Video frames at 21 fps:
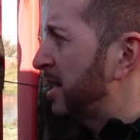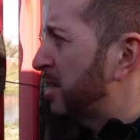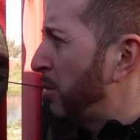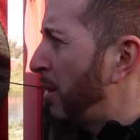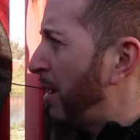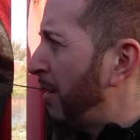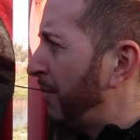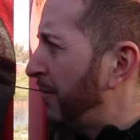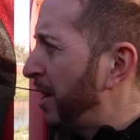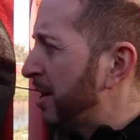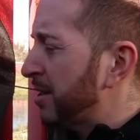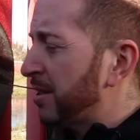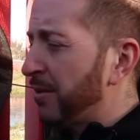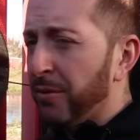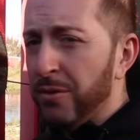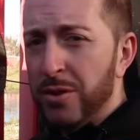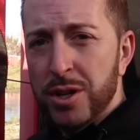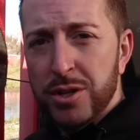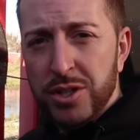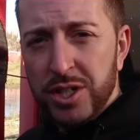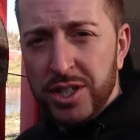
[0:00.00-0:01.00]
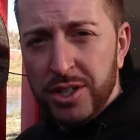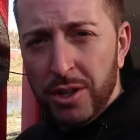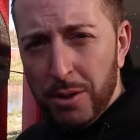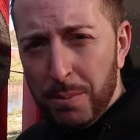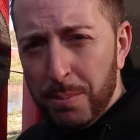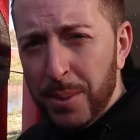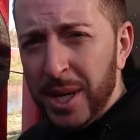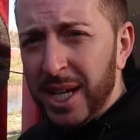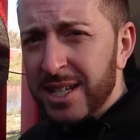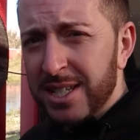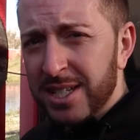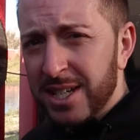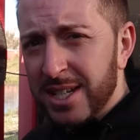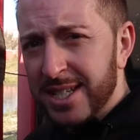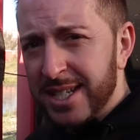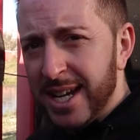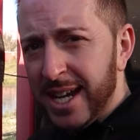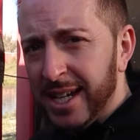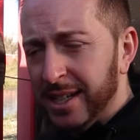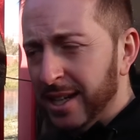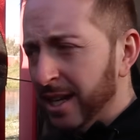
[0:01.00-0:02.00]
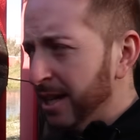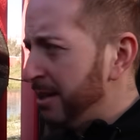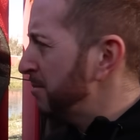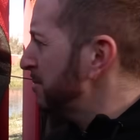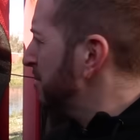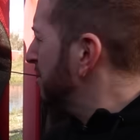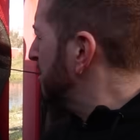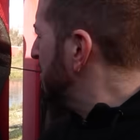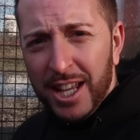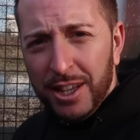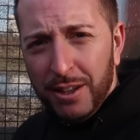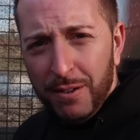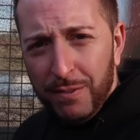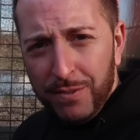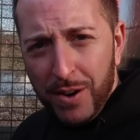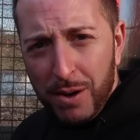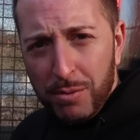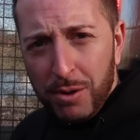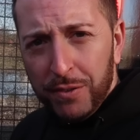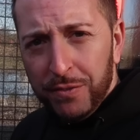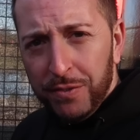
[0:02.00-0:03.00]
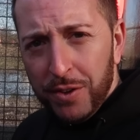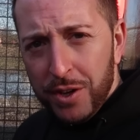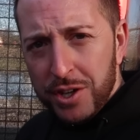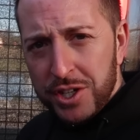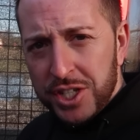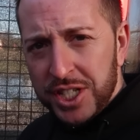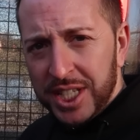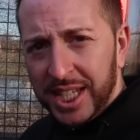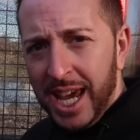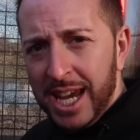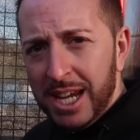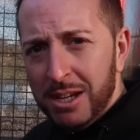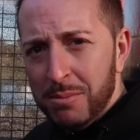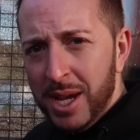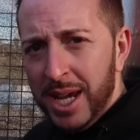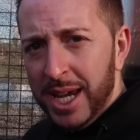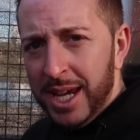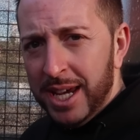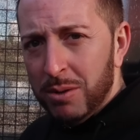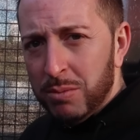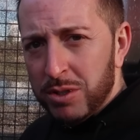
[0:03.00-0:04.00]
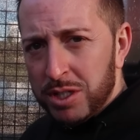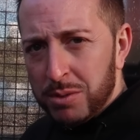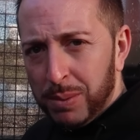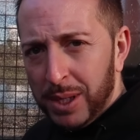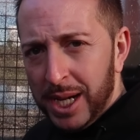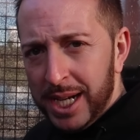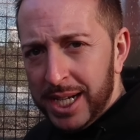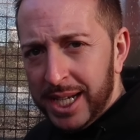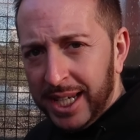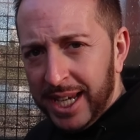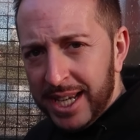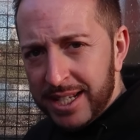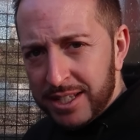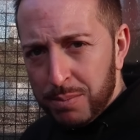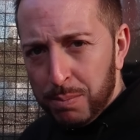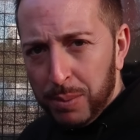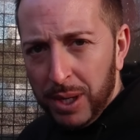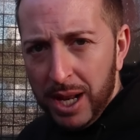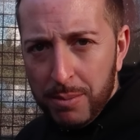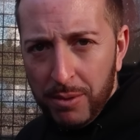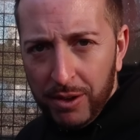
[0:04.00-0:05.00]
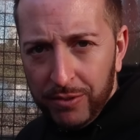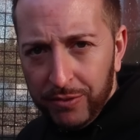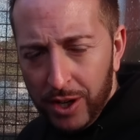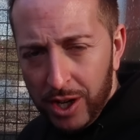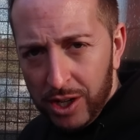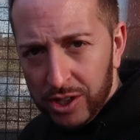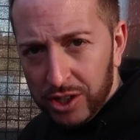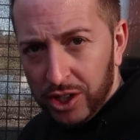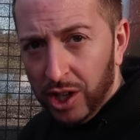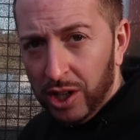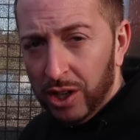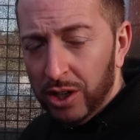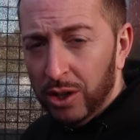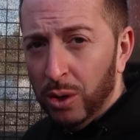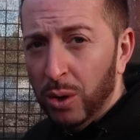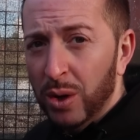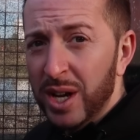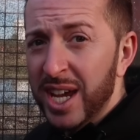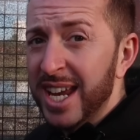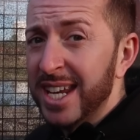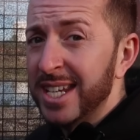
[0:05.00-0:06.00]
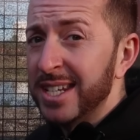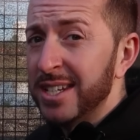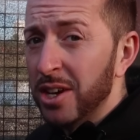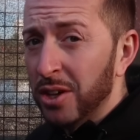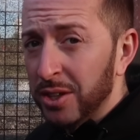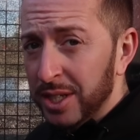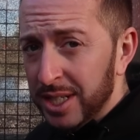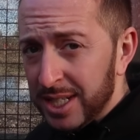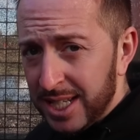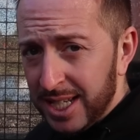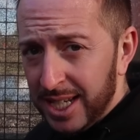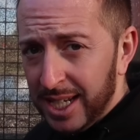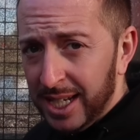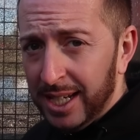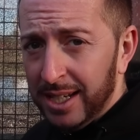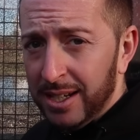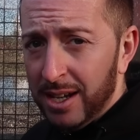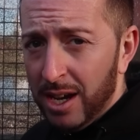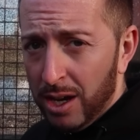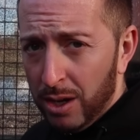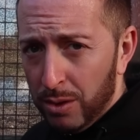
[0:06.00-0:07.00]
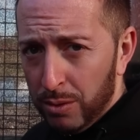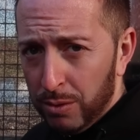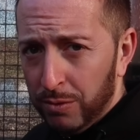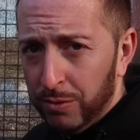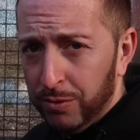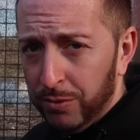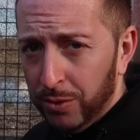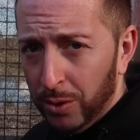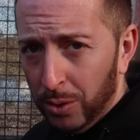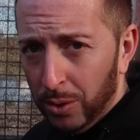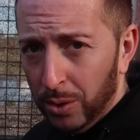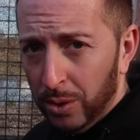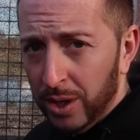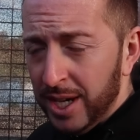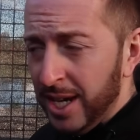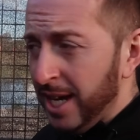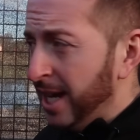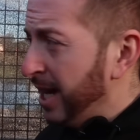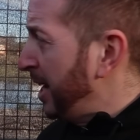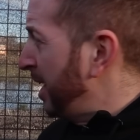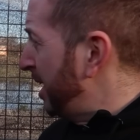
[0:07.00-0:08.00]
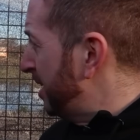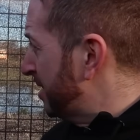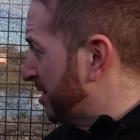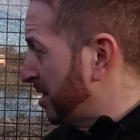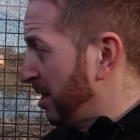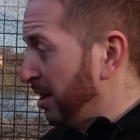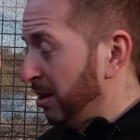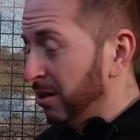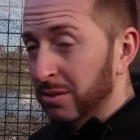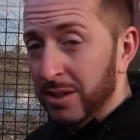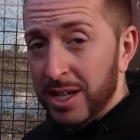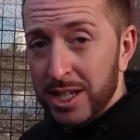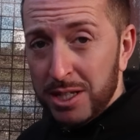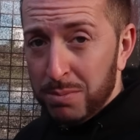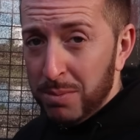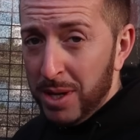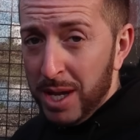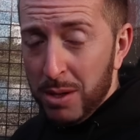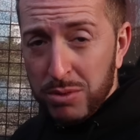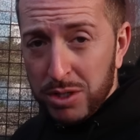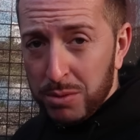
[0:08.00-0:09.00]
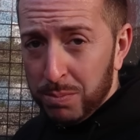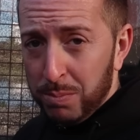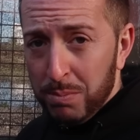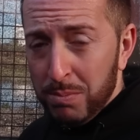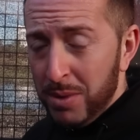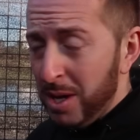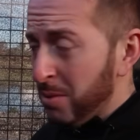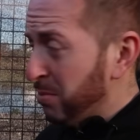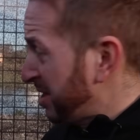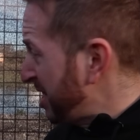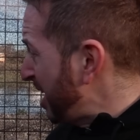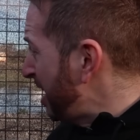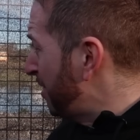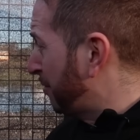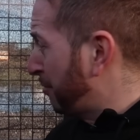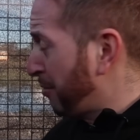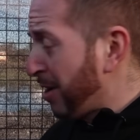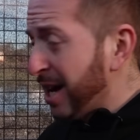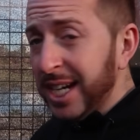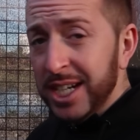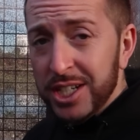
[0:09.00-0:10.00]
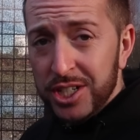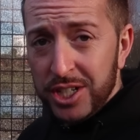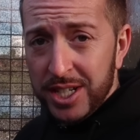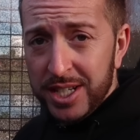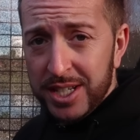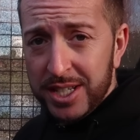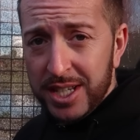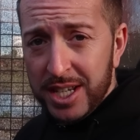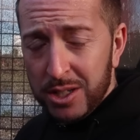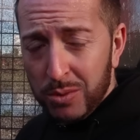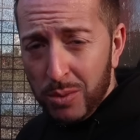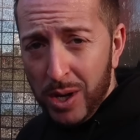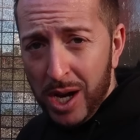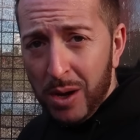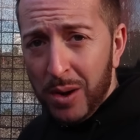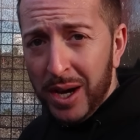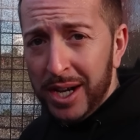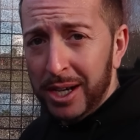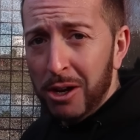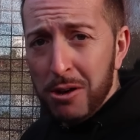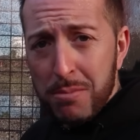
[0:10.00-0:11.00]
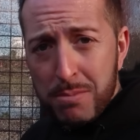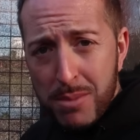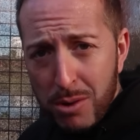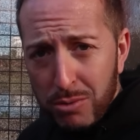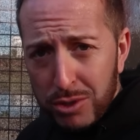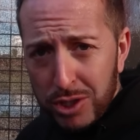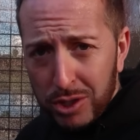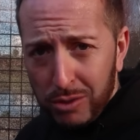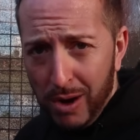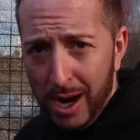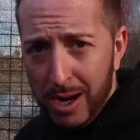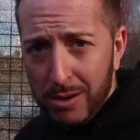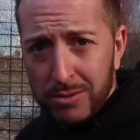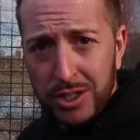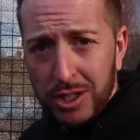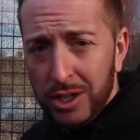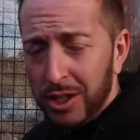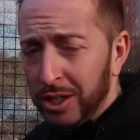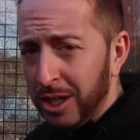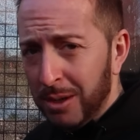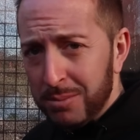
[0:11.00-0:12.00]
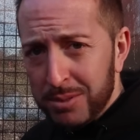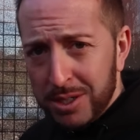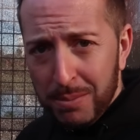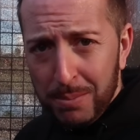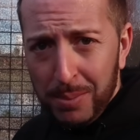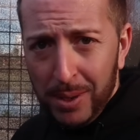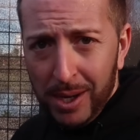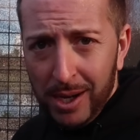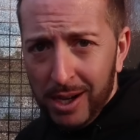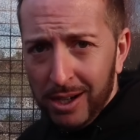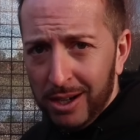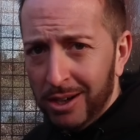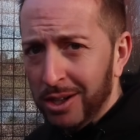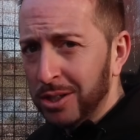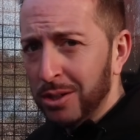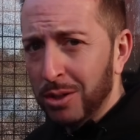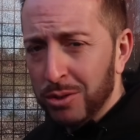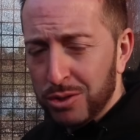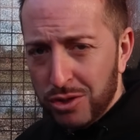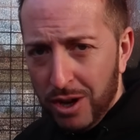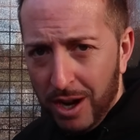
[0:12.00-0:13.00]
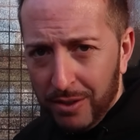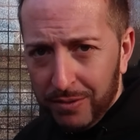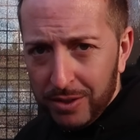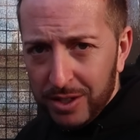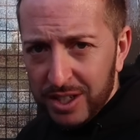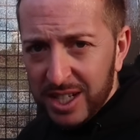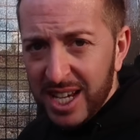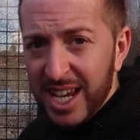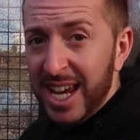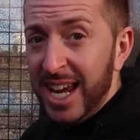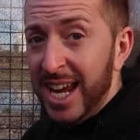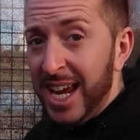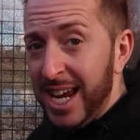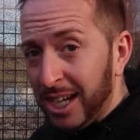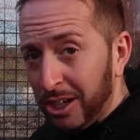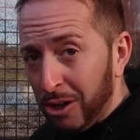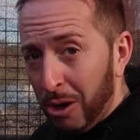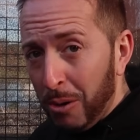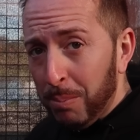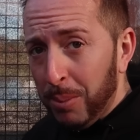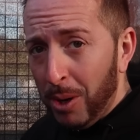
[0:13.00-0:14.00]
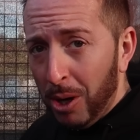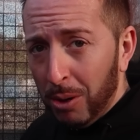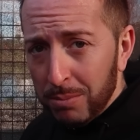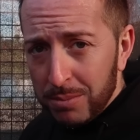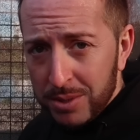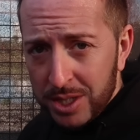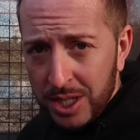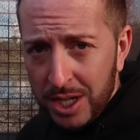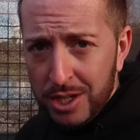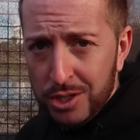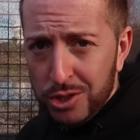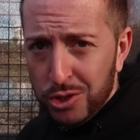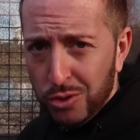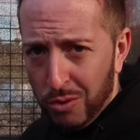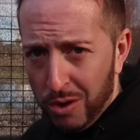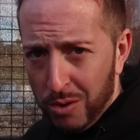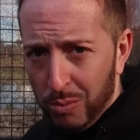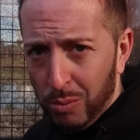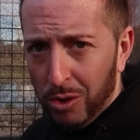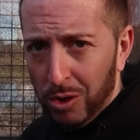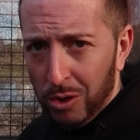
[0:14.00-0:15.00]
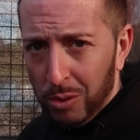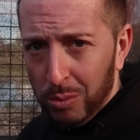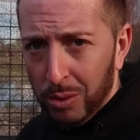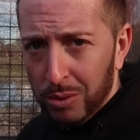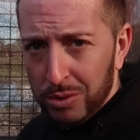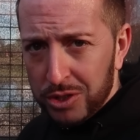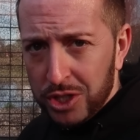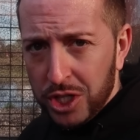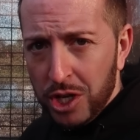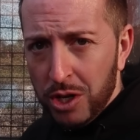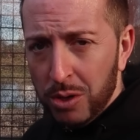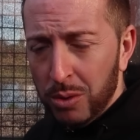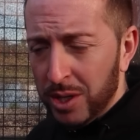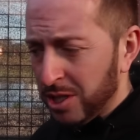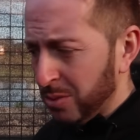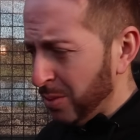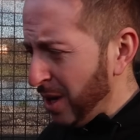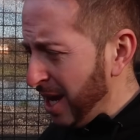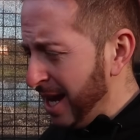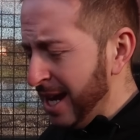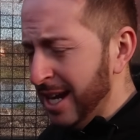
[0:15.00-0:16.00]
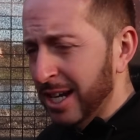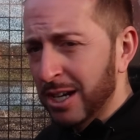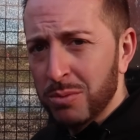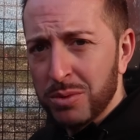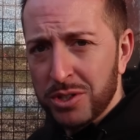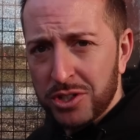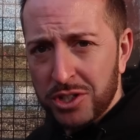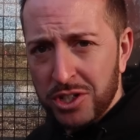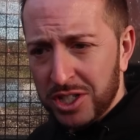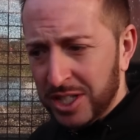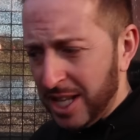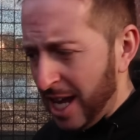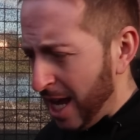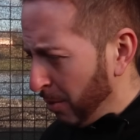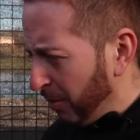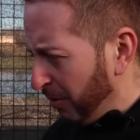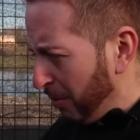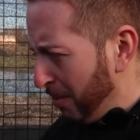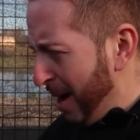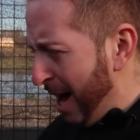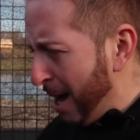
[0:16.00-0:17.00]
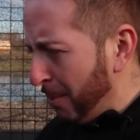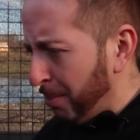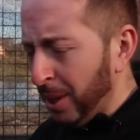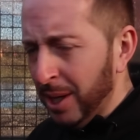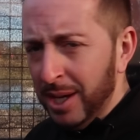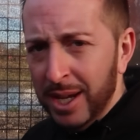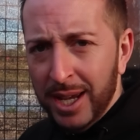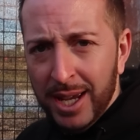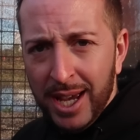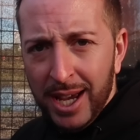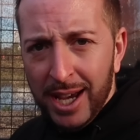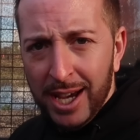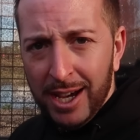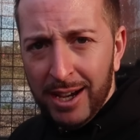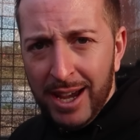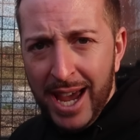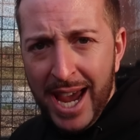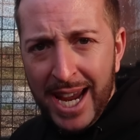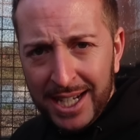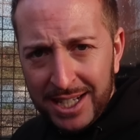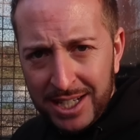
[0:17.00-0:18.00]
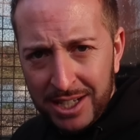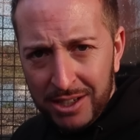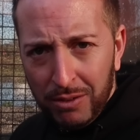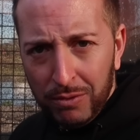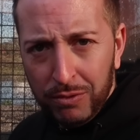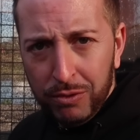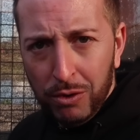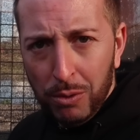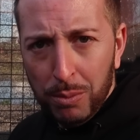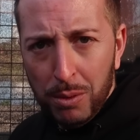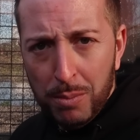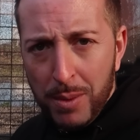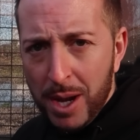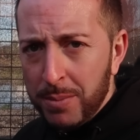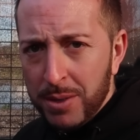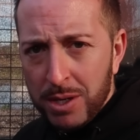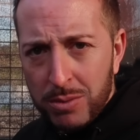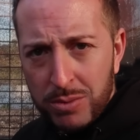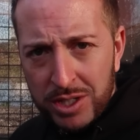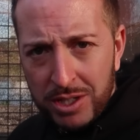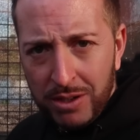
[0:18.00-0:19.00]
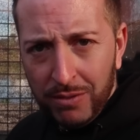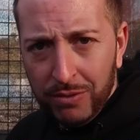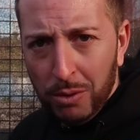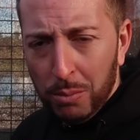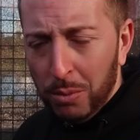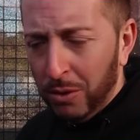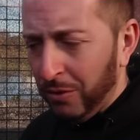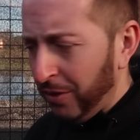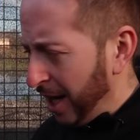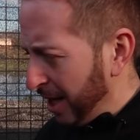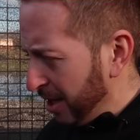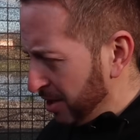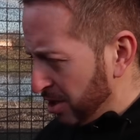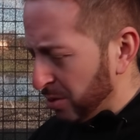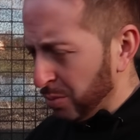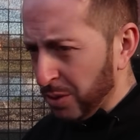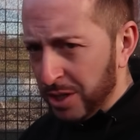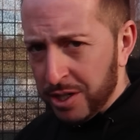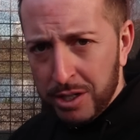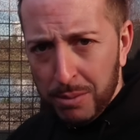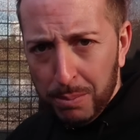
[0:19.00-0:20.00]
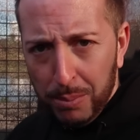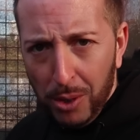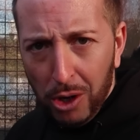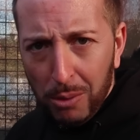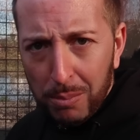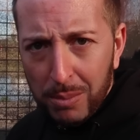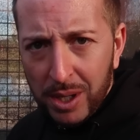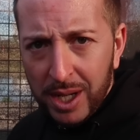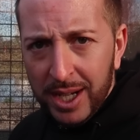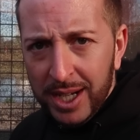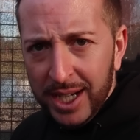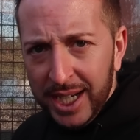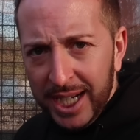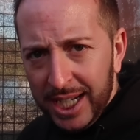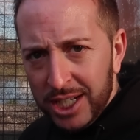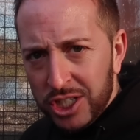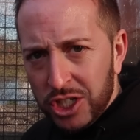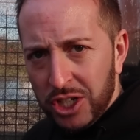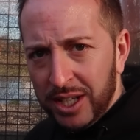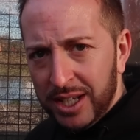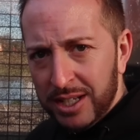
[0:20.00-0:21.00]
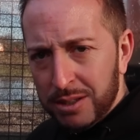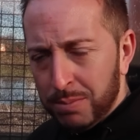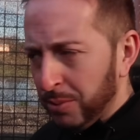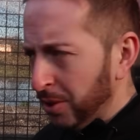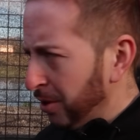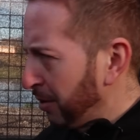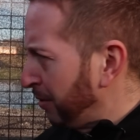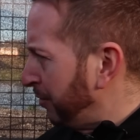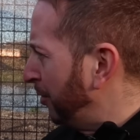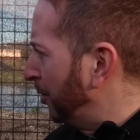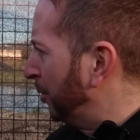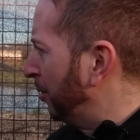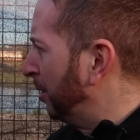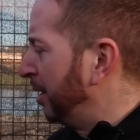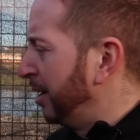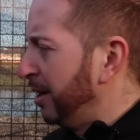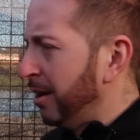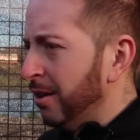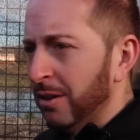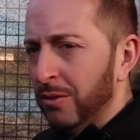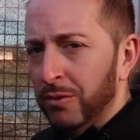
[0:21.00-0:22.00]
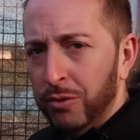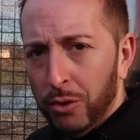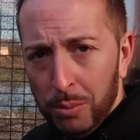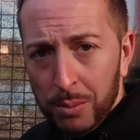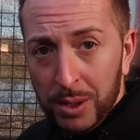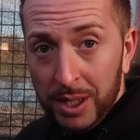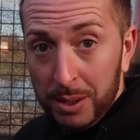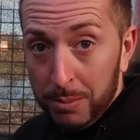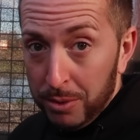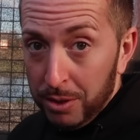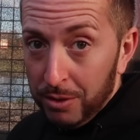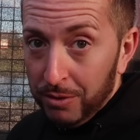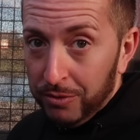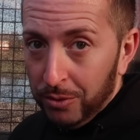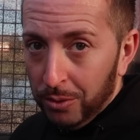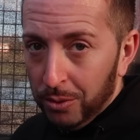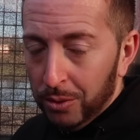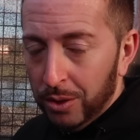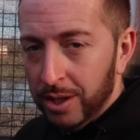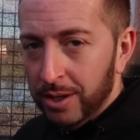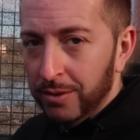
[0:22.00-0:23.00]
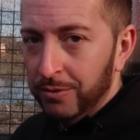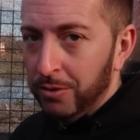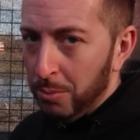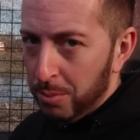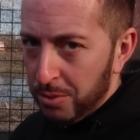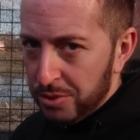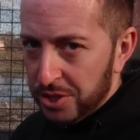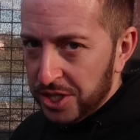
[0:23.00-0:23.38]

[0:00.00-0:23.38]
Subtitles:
12,300. It's not the biggest of stadiums, and the very first game here was played against Plymouth Argyle in 1904. So it was here for ages as well, and like most grounds, like Upton Park, like Old Trafford, it got bombed during World War II. I swear Hitler was just there with a map, hated on football. Maybe he wasn't a football fan and just wanted to bomb each of these beautiful, formerly beautiful football